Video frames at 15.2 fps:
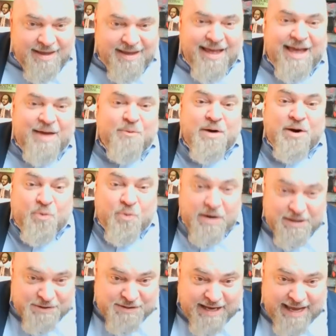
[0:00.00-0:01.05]
And where
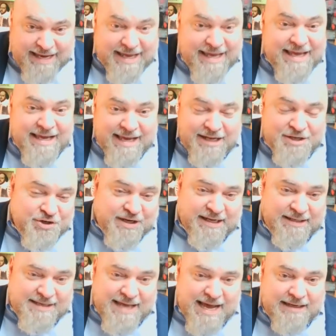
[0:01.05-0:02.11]
we're saying, get your
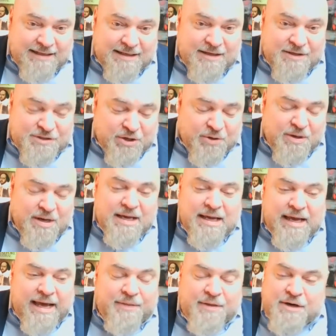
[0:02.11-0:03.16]
kids out of there. So
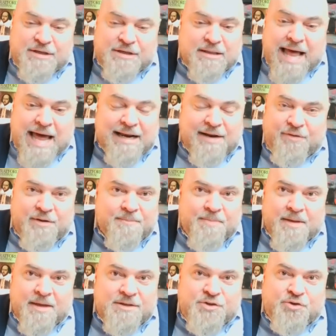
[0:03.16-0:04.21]
there's a lot of
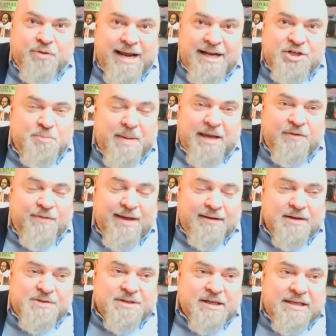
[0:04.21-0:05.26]
strange
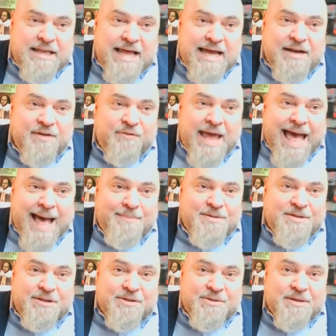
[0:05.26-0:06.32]
bedfellows and a lot of
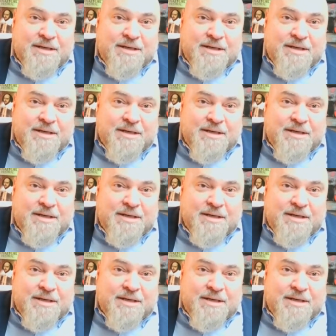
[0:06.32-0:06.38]
absolute